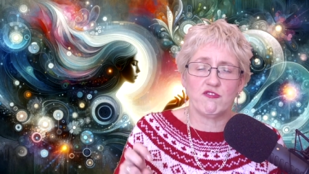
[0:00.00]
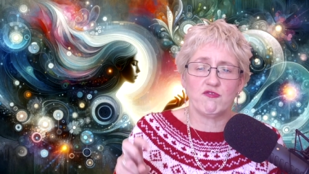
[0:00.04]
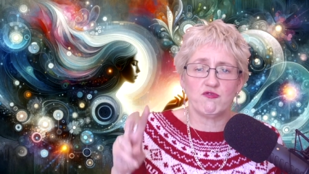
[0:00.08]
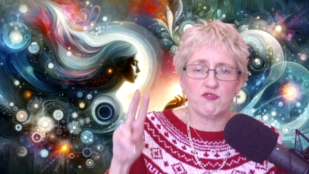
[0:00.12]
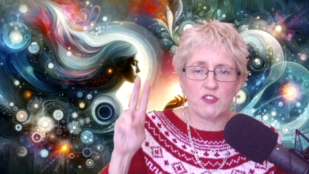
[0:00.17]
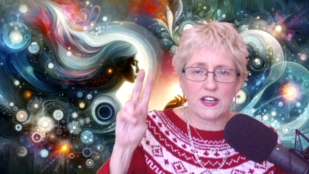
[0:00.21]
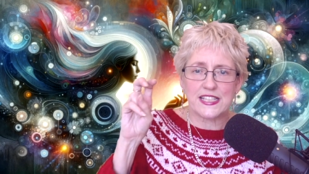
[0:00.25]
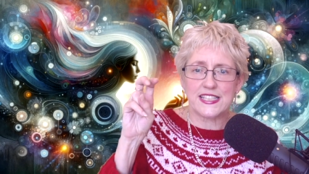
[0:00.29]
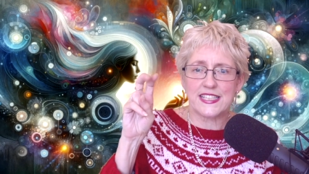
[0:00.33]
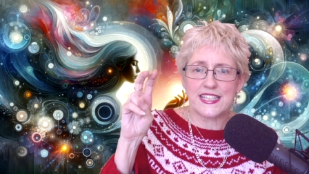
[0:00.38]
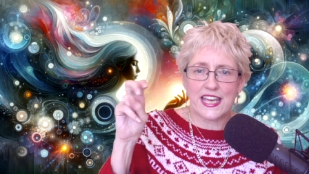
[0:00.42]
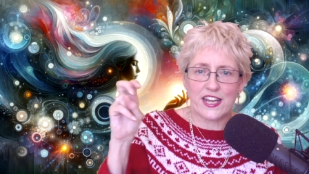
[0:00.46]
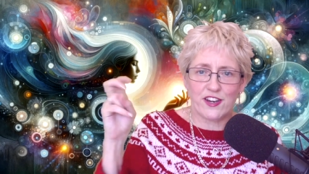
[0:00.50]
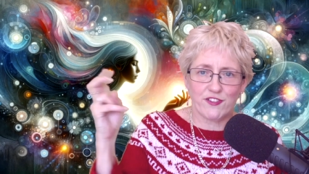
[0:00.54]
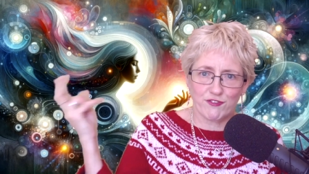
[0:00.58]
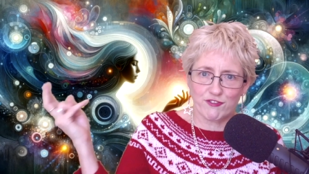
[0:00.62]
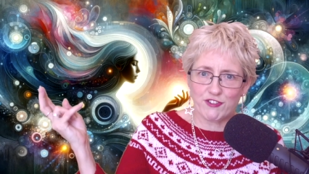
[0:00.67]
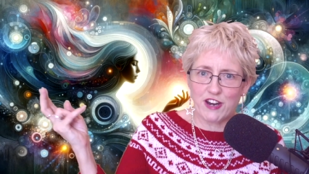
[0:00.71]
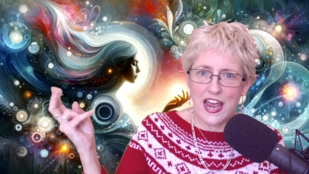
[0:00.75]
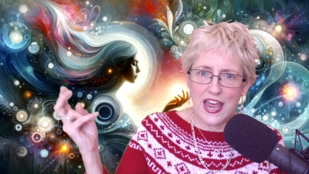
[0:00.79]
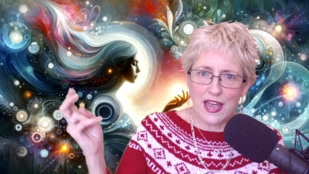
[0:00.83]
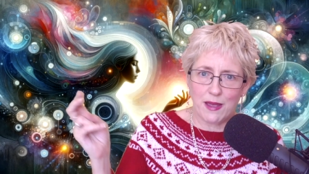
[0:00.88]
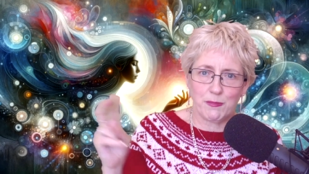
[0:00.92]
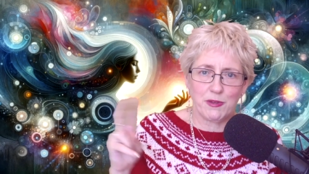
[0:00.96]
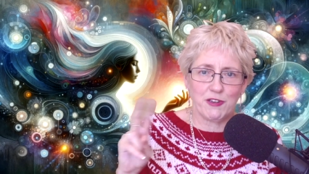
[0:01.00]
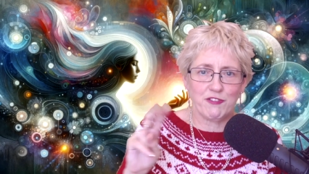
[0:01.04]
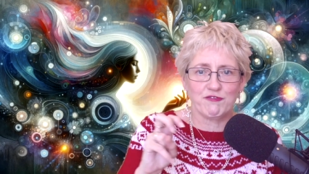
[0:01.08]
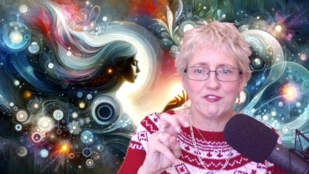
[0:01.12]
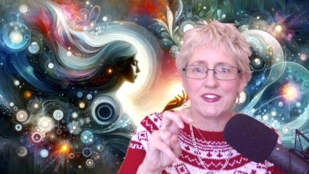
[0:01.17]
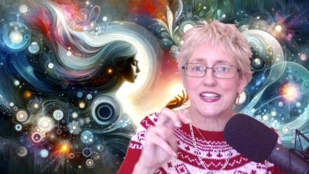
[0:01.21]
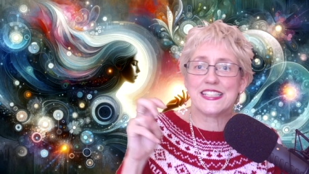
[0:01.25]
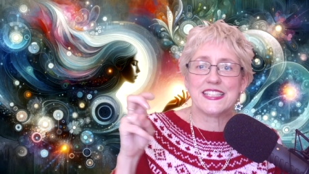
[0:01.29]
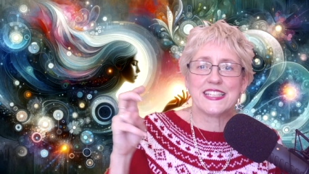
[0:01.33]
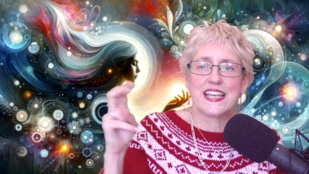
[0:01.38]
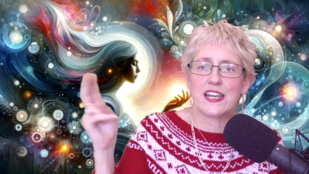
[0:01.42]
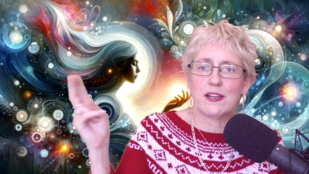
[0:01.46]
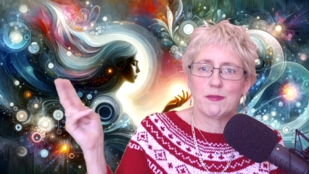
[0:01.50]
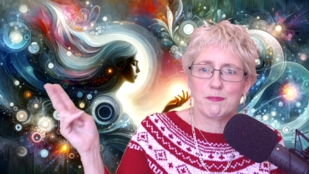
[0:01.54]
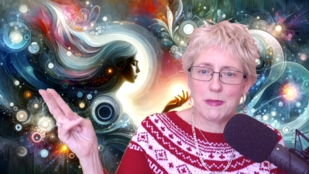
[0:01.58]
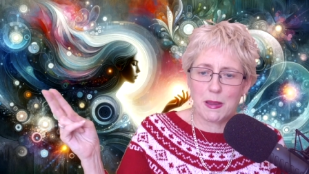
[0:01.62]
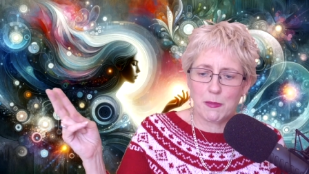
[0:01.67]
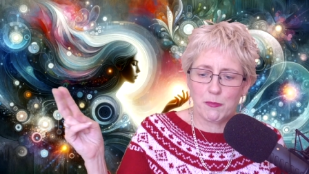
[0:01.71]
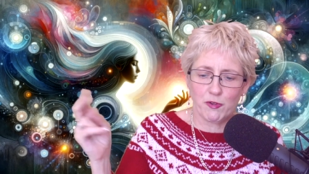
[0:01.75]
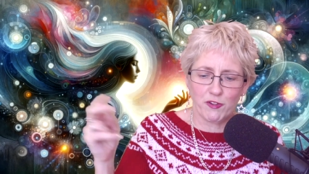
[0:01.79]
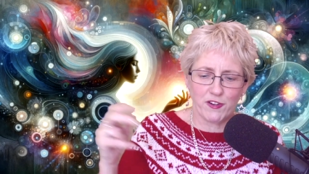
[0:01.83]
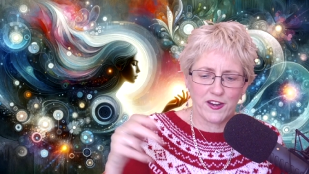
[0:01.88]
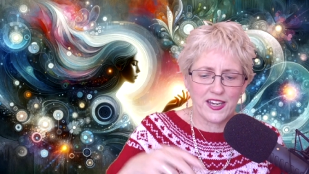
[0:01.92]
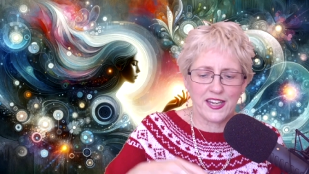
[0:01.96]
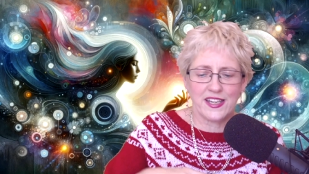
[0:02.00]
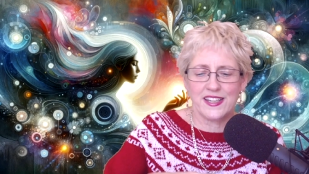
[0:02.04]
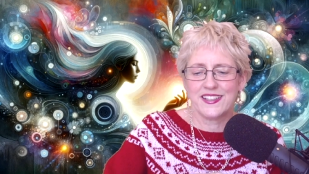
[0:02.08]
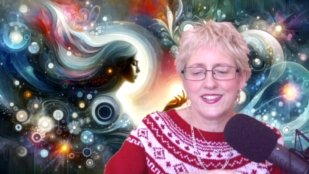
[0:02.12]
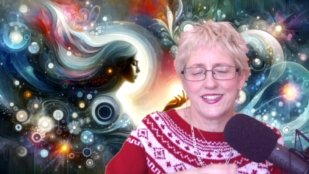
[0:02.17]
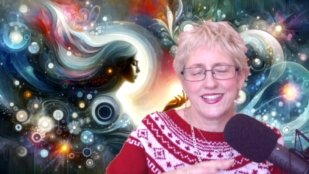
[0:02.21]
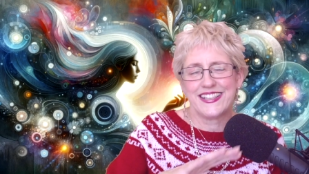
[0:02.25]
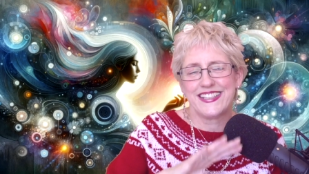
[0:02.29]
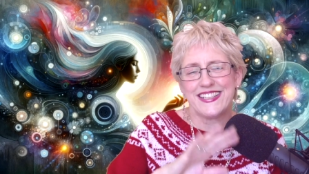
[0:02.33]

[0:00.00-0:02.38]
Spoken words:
It runs out of RAM. It runs out of memory.